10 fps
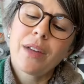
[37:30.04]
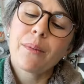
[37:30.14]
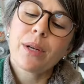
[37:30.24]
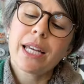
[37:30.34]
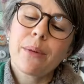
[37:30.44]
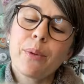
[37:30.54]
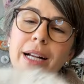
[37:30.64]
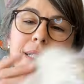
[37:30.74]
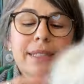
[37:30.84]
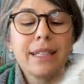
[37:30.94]
I want to keep
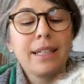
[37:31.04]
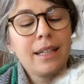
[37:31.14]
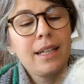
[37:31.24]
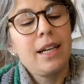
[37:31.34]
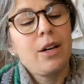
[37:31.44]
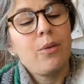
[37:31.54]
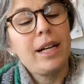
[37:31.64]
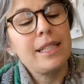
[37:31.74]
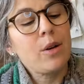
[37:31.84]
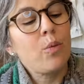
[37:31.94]
practicing. When
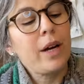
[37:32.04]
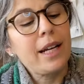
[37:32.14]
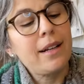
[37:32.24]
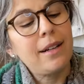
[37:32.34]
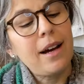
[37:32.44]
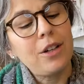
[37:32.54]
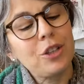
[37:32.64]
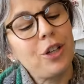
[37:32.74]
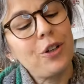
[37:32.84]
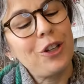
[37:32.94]
it's a win, I'll
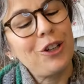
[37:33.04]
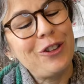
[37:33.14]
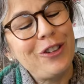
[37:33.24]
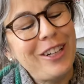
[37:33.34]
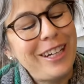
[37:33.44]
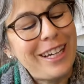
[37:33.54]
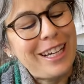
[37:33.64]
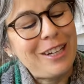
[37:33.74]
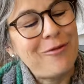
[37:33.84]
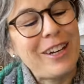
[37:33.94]
show you.
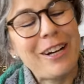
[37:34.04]
Um, but I